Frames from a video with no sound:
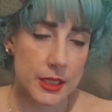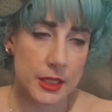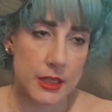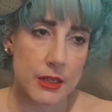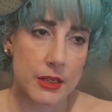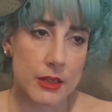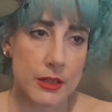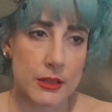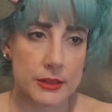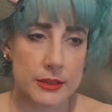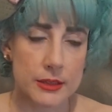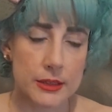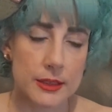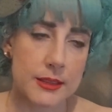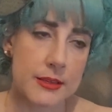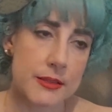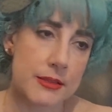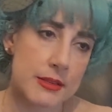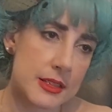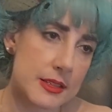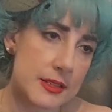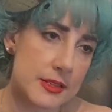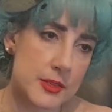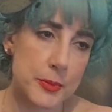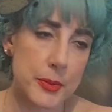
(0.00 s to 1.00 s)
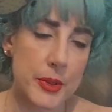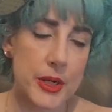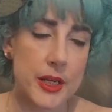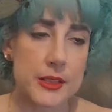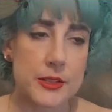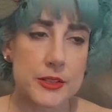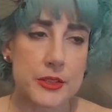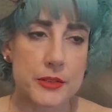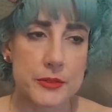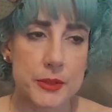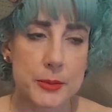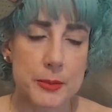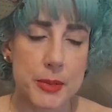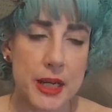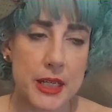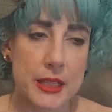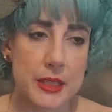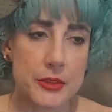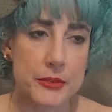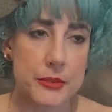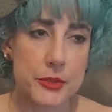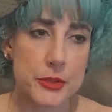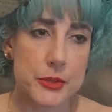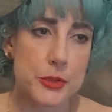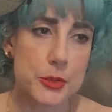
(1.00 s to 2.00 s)
on this part of the
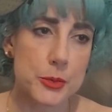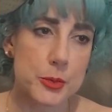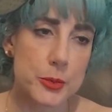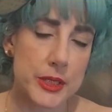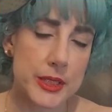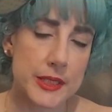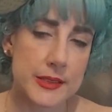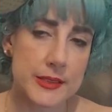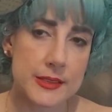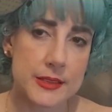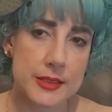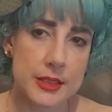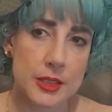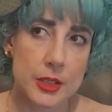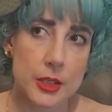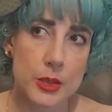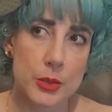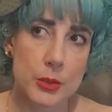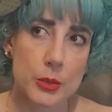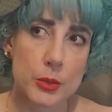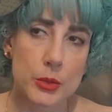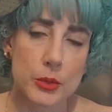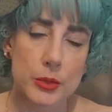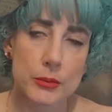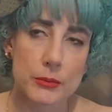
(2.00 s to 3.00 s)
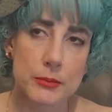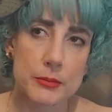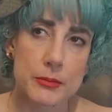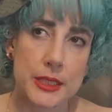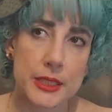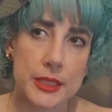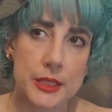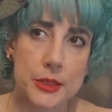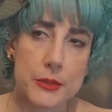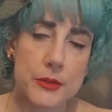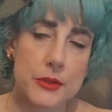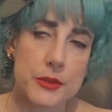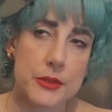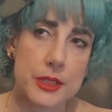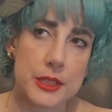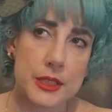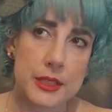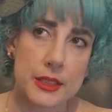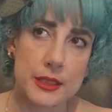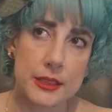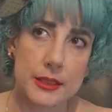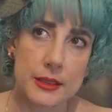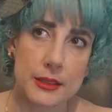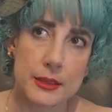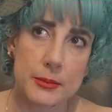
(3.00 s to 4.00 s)
body for 2 weeks will make you
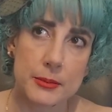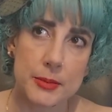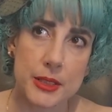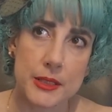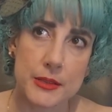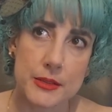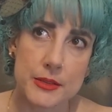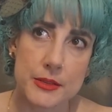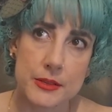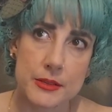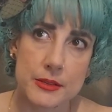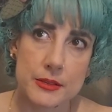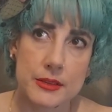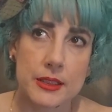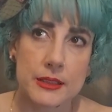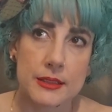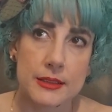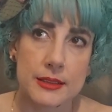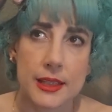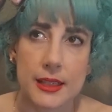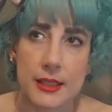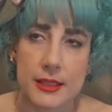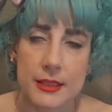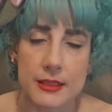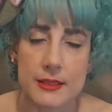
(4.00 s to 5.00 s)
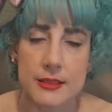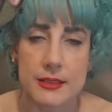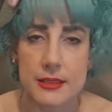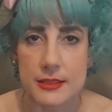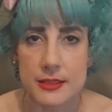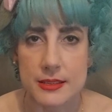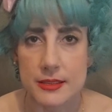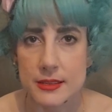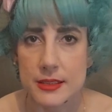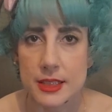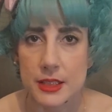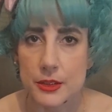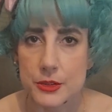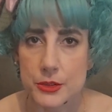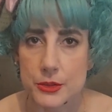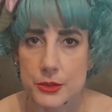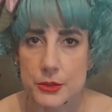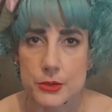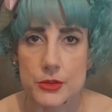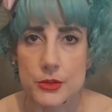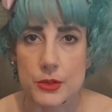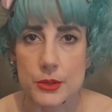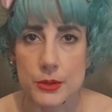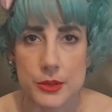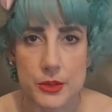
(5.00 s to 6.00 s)
think about not getting this
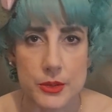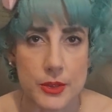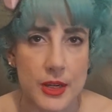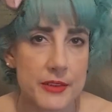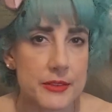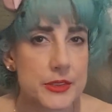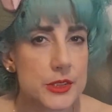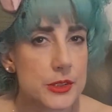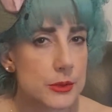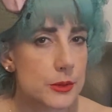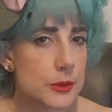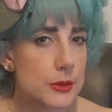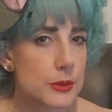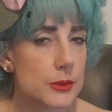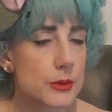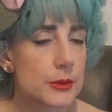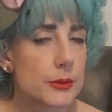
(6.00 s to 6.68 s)
tattoo. So you have to